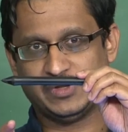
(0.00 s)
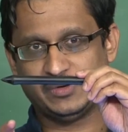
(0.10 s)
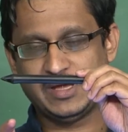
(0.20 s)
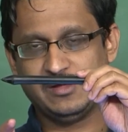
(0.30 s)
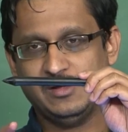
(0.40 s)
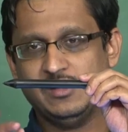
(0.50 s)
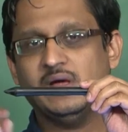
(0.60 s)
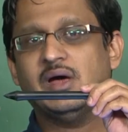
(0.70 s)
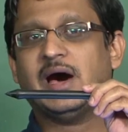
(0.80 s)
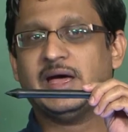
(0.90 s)
Okay.
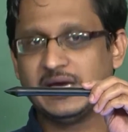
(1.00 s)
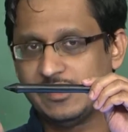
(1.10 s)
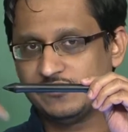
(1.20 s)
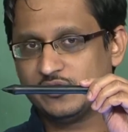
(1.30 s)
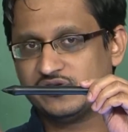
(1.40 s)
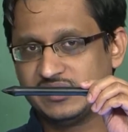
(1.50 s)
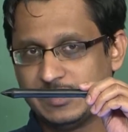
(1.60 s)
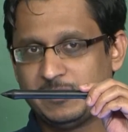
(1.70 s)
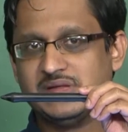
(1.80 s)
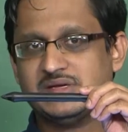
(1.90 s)
I can of course
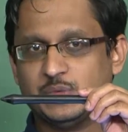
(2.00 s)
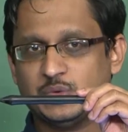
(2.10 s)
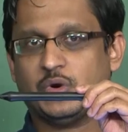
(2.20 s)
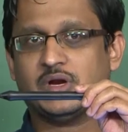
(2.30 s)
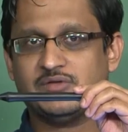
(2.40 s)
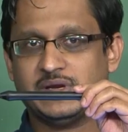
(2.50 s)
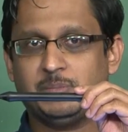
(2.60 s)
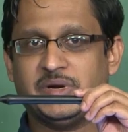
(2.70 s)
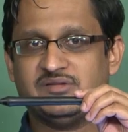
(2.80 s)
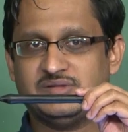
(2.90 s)
replace it with whatever
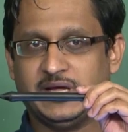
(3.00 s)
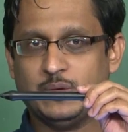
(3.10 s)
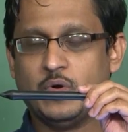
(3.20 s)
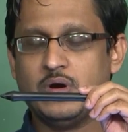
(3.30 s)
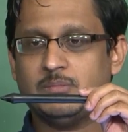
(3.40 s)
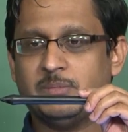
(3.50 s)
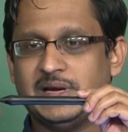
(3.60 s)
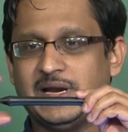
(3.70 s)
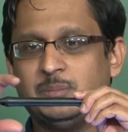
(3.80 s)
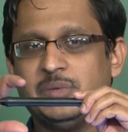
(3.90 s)
impedance that I want,
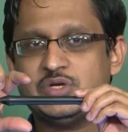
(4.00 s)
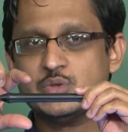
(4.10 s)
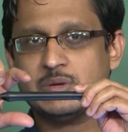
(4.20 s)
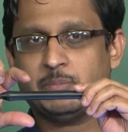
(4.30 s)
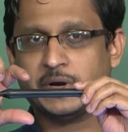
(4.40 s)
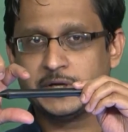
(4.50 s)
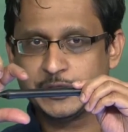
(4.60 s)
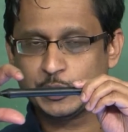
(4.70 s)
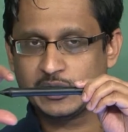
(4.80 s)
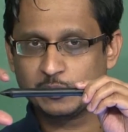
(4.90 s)
but let me choose a
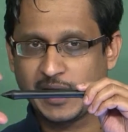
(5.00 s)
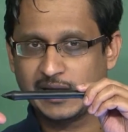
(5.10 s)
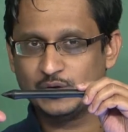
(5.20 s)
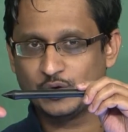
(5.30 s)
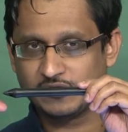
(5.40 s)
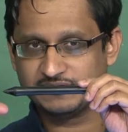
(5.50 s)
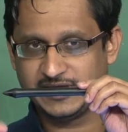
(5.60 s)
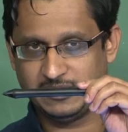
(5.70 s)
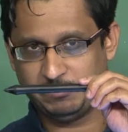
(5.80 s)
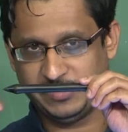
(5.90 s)
particular value of the
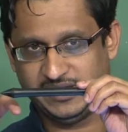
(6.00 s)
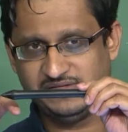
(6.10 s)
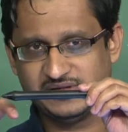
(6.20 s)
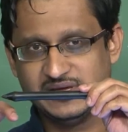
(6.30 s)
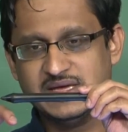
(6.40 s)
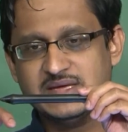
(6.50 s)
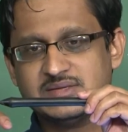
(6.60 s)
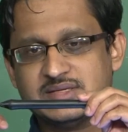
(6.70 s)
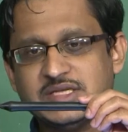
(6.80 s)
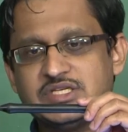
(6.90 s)
impedance
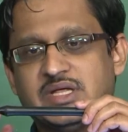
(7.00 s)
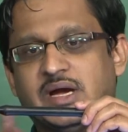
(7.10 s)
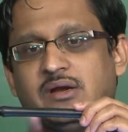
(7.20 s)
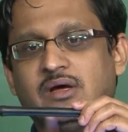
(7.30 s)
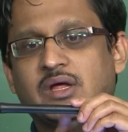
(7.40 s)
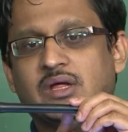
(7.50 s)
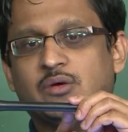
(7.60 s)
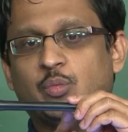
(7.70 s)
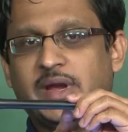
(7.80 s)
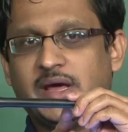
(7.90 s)
such that
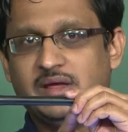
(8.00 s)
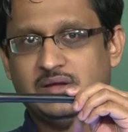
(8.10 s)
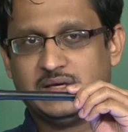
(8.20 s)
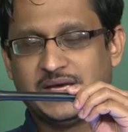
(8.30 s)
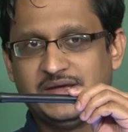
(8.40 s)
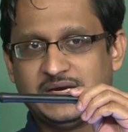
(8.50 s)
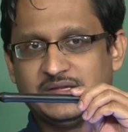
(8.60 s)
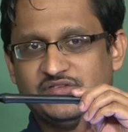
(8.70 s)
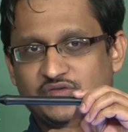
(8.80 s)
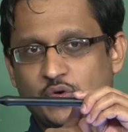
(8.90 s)
when I
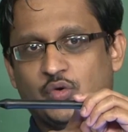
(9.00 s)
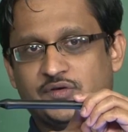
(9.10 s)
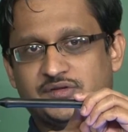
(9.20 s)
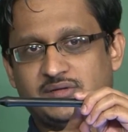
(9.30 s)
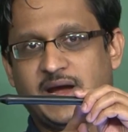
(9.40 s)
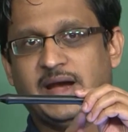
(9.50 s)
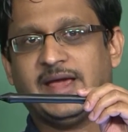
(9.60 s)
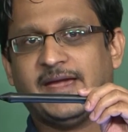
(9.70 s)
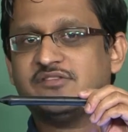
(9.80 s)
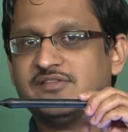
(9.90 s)
connect the source and
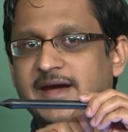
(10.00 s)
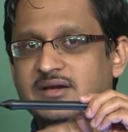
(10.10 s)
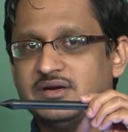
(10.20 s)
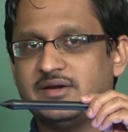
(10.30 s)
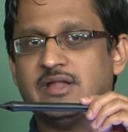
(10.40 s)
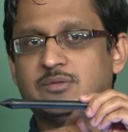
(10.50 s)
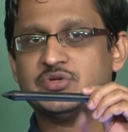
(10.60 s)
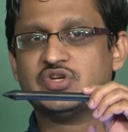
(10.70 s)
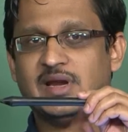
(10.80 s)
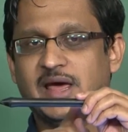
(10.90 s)
excite the
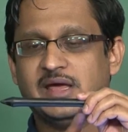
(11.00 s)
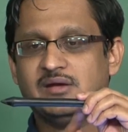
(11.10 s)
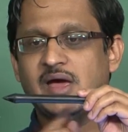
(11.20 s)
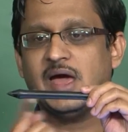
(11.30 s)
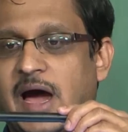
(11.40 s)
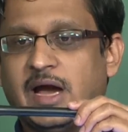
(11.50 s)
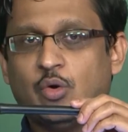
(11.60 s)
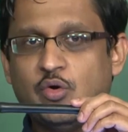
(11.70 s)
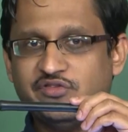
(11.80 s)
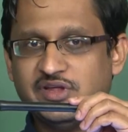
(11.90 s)
transmission line, I
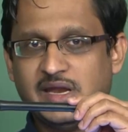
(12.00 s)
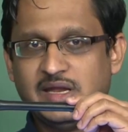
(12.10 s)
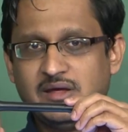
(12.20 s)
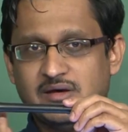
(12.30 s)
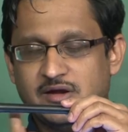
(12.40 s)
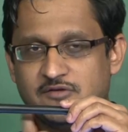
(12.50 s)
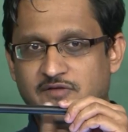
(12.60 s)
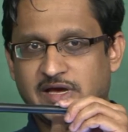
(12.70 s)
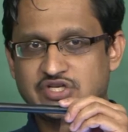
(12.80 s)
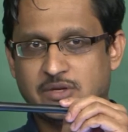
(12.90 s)
do not see any
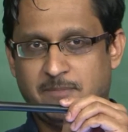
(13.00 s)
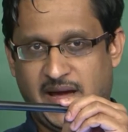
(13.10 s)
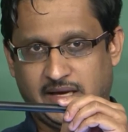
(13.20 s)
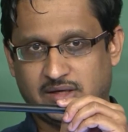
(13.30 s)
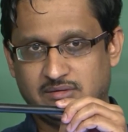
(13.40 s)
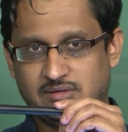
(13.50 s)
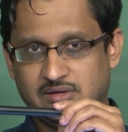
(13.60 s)
reflection back.